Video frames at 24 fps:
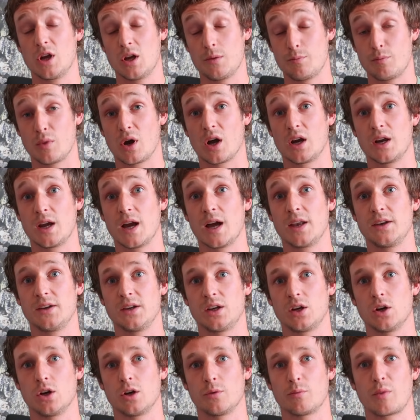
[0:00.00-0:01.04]
by Andy
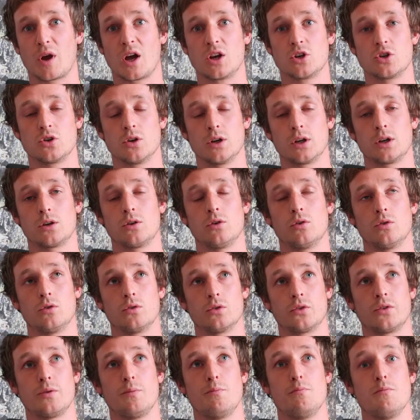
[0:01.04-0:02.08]
Kirkpatrick
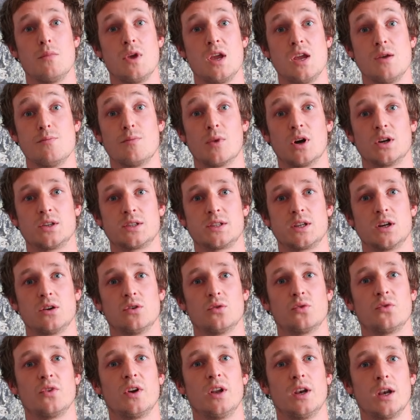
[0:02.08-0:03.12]
called Me,
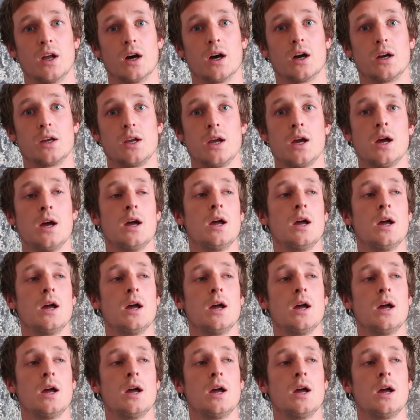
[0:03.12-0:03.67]
Myself and I.